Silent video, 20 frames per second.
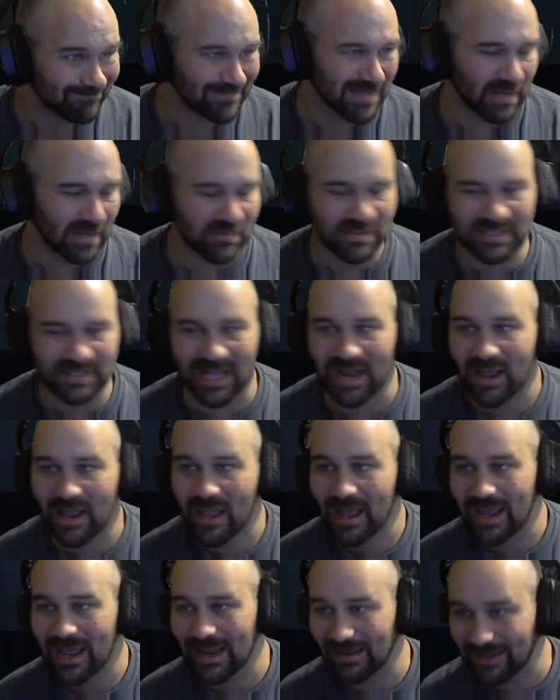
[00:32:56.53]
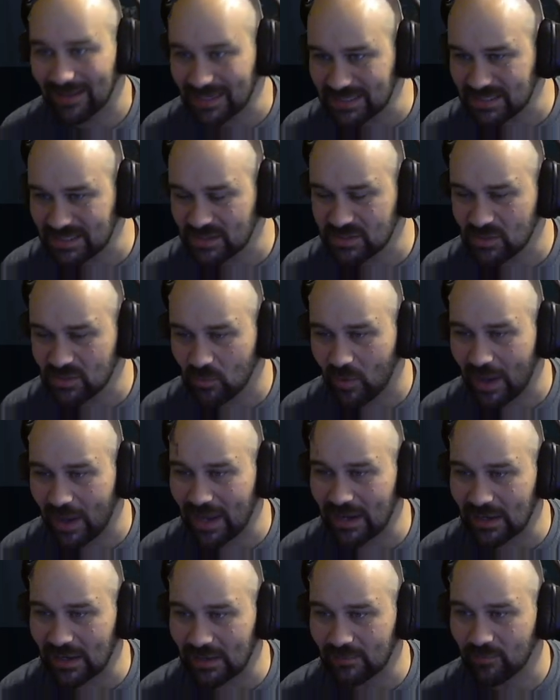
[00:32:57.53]
is that. Unless there's a
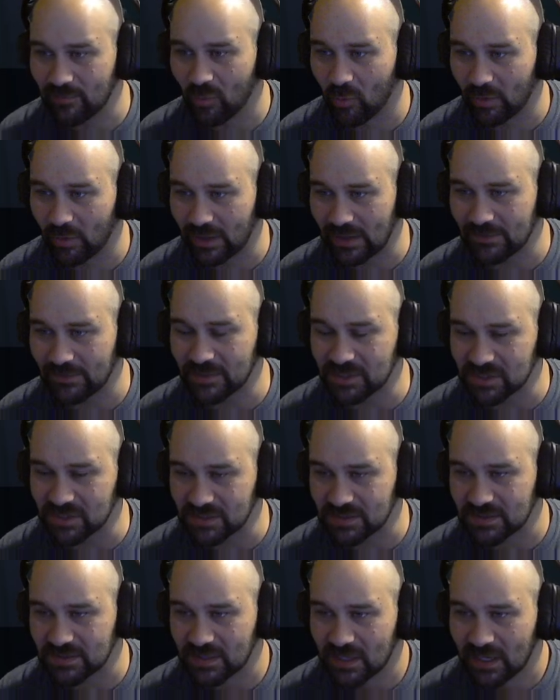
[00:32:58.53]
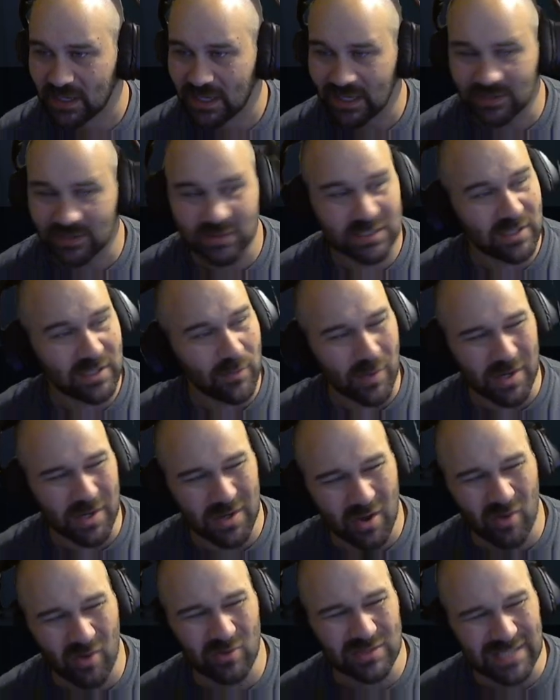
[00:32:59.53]
way to import images. If someone
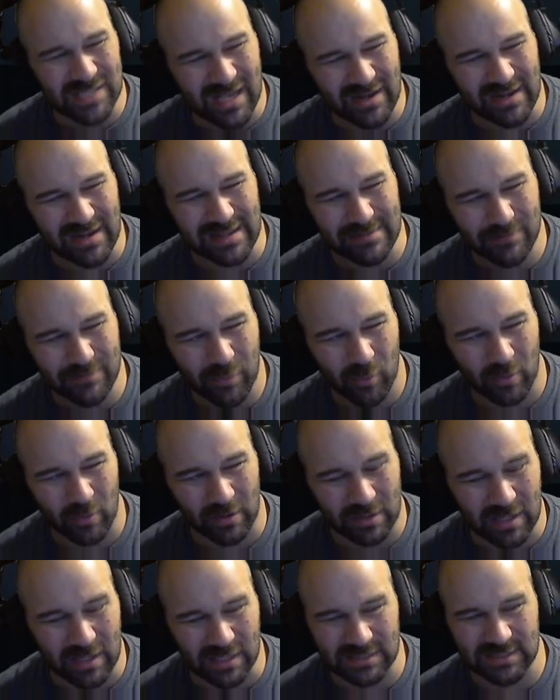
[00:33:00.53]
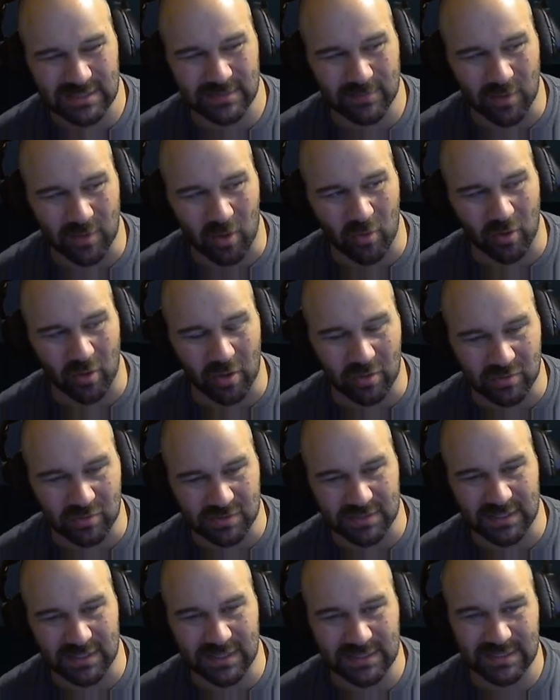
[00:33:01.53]
knows how to import custom
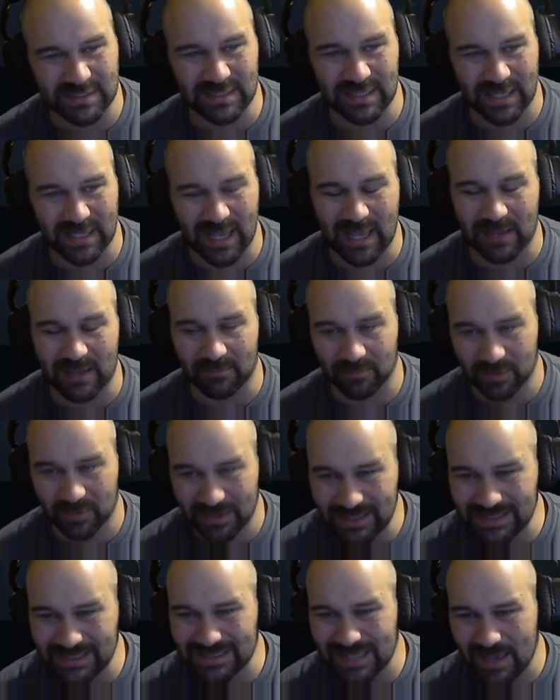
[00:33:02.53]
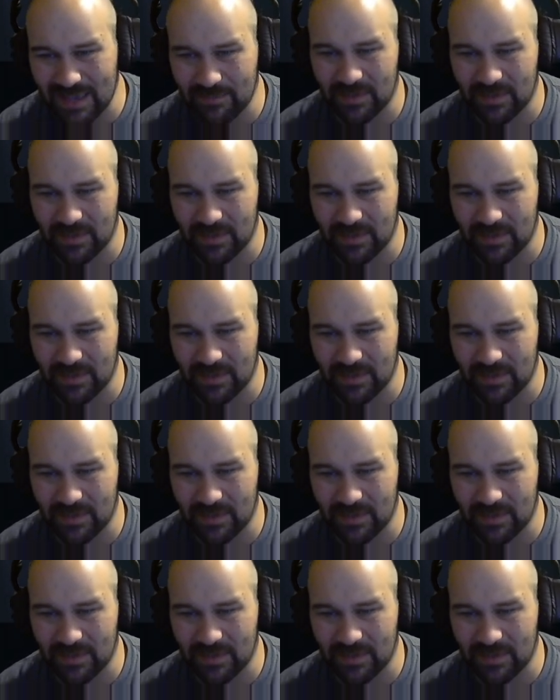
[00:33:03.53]
logos into the game, please let me